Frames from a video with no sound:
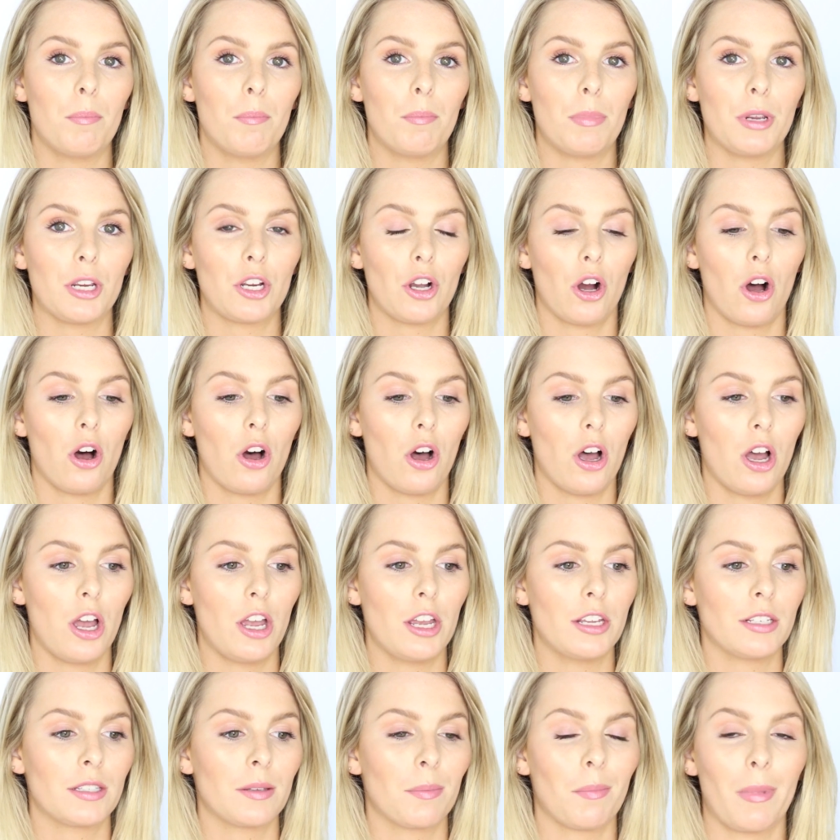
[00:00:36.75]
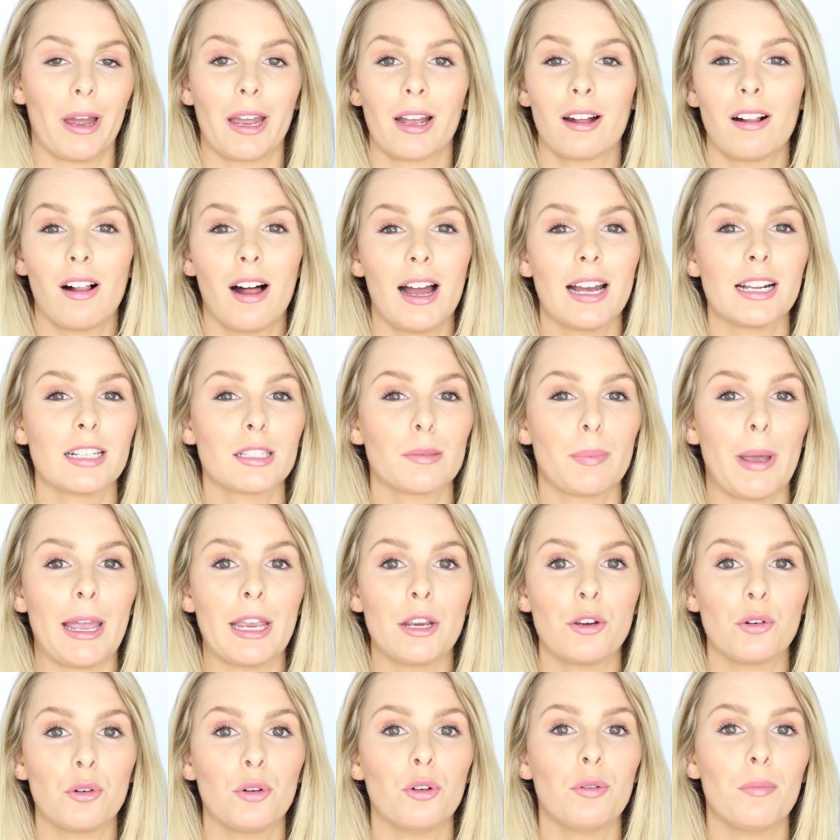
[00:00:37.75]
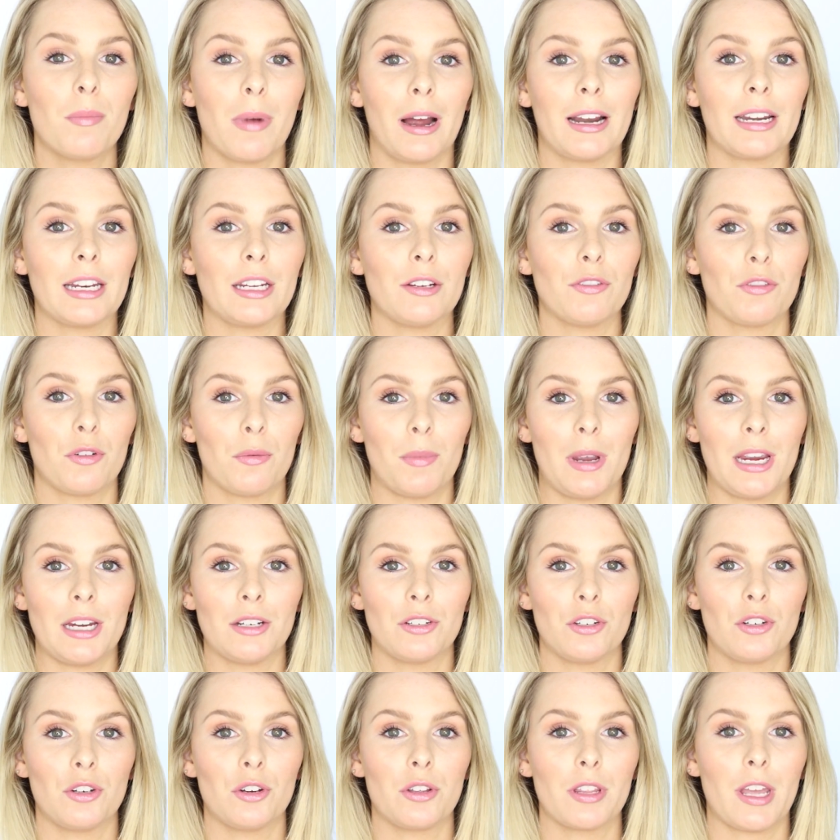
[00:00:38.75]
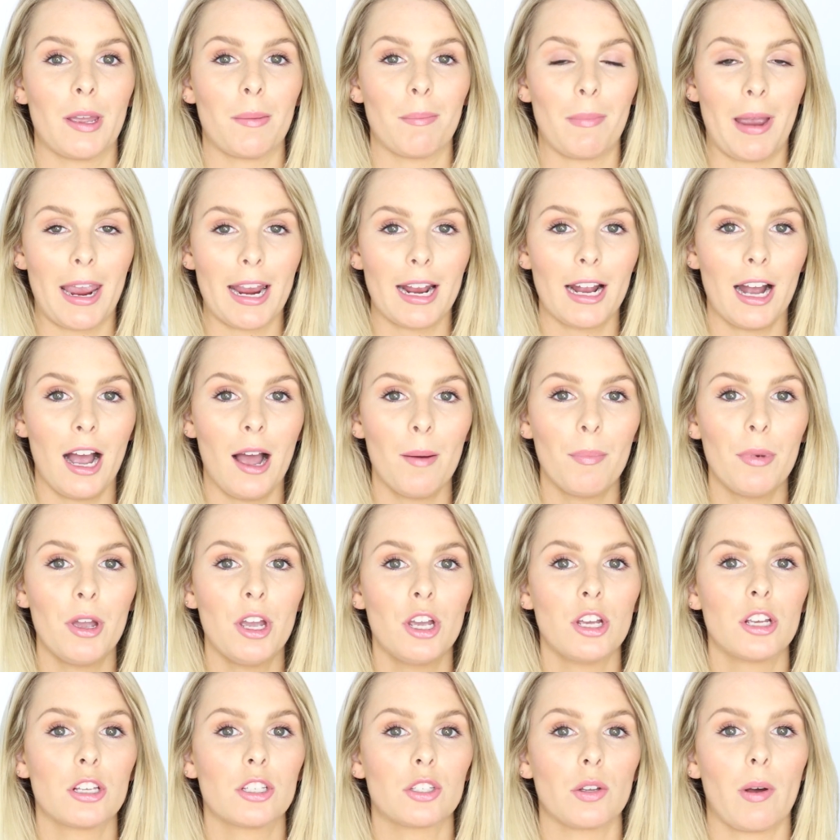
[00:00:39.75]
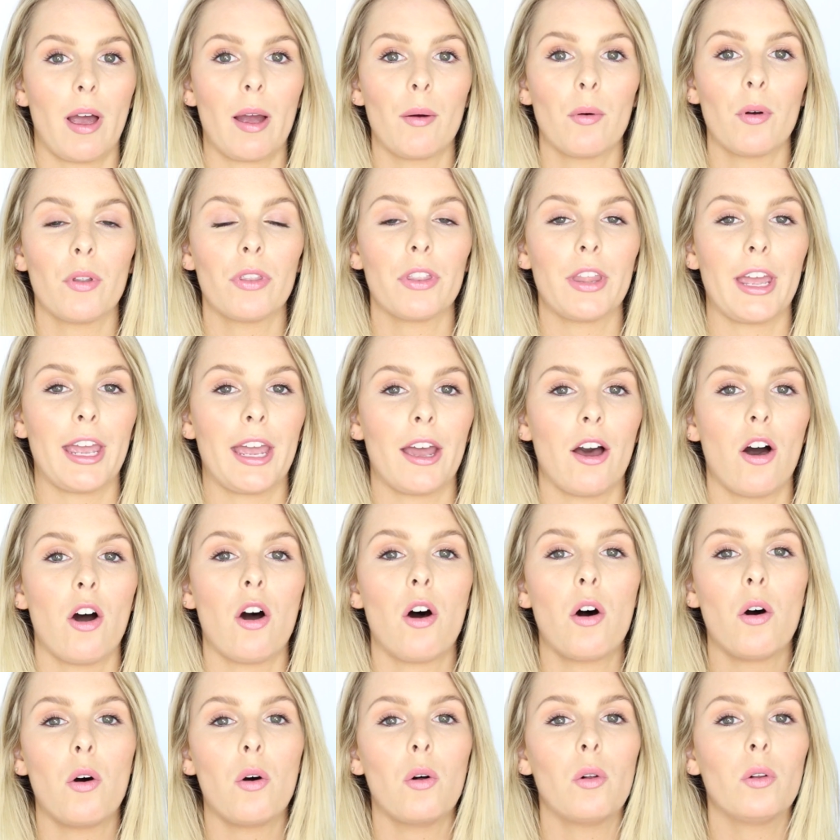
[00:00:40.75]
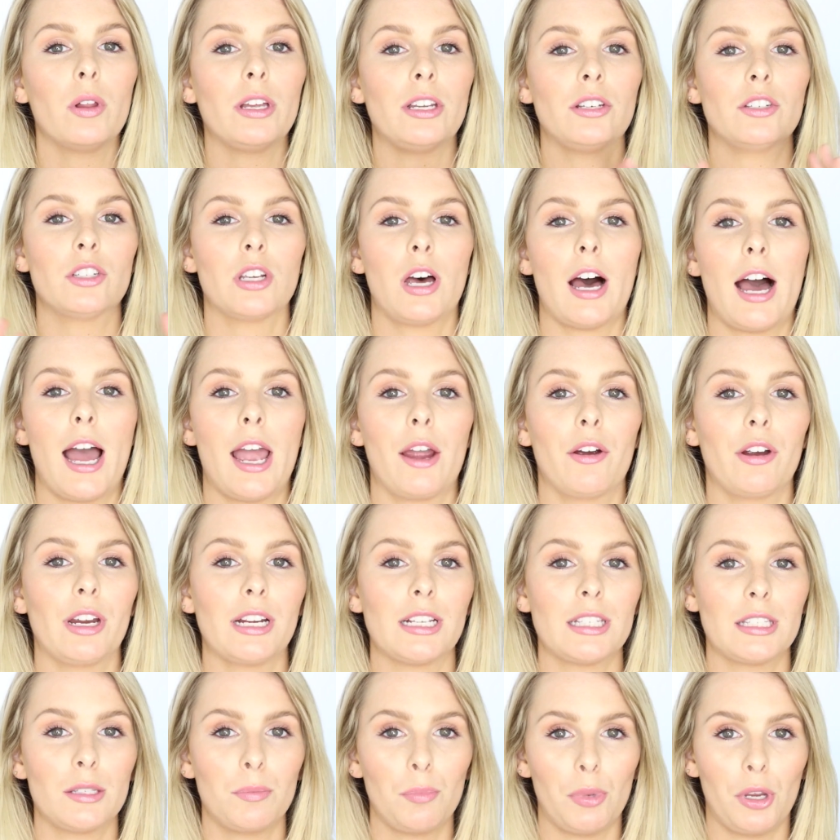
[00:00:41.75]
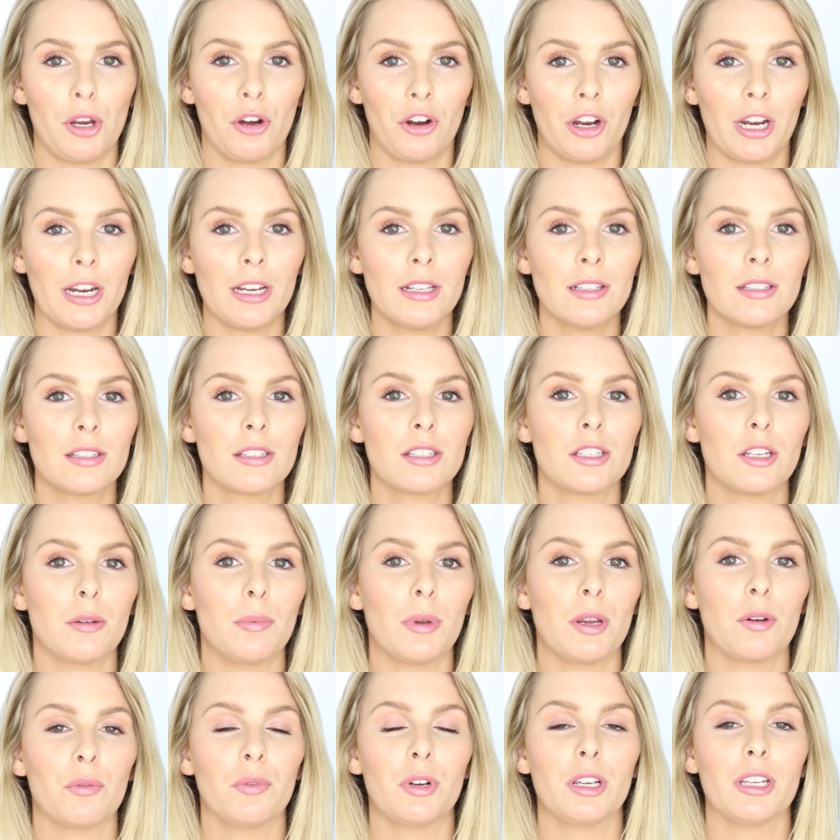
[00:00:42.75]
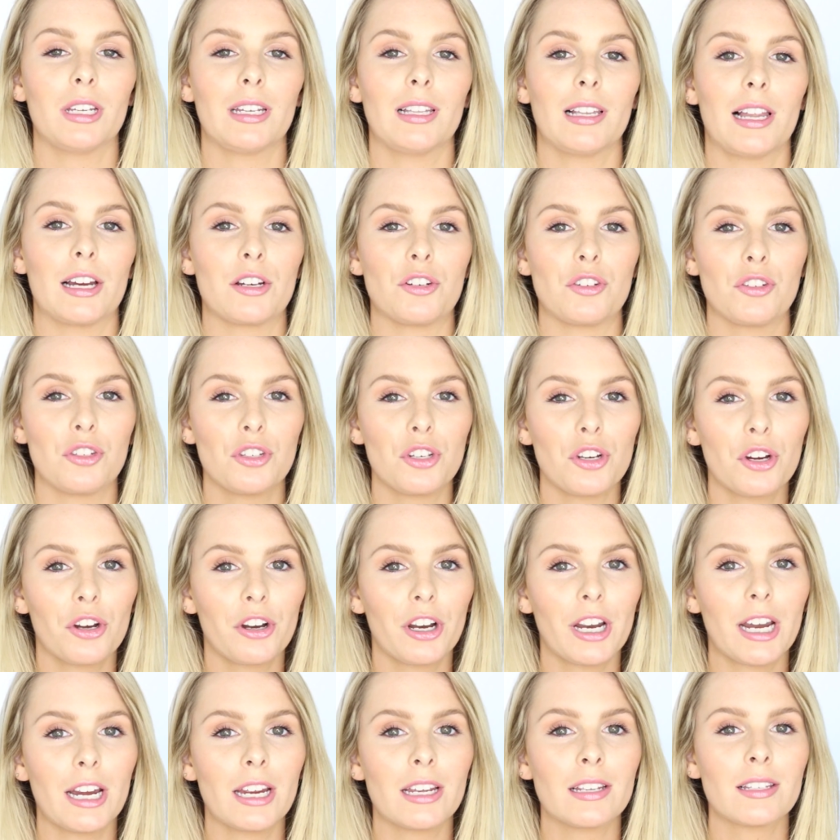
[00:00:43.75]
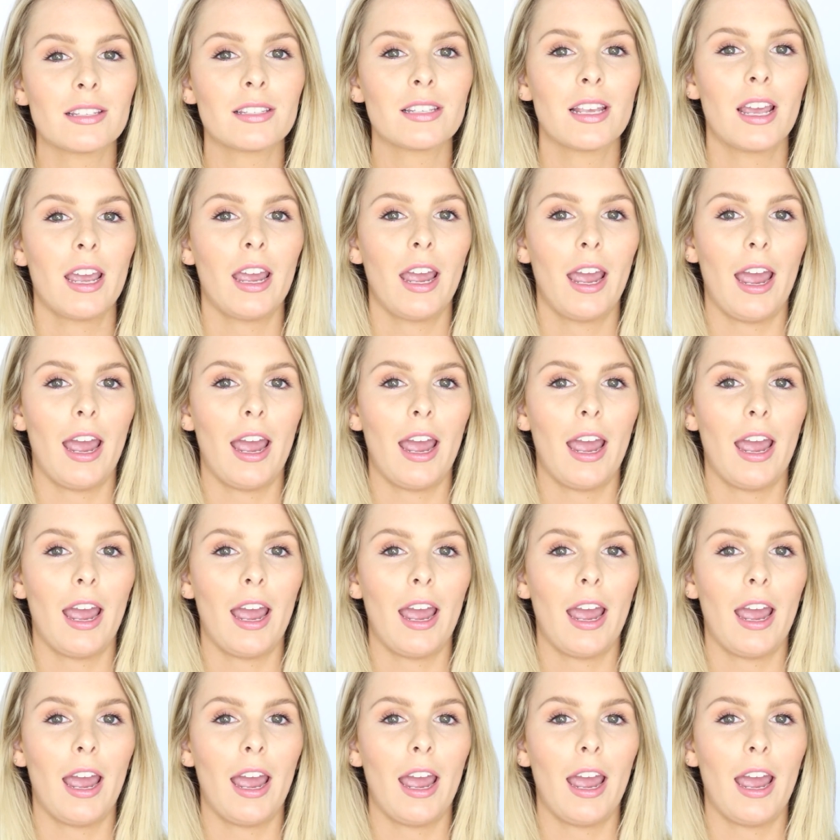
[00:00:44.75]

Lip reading: because my clients pay good money for me to do their makeup, so I want their whole entire experience to be really luxurious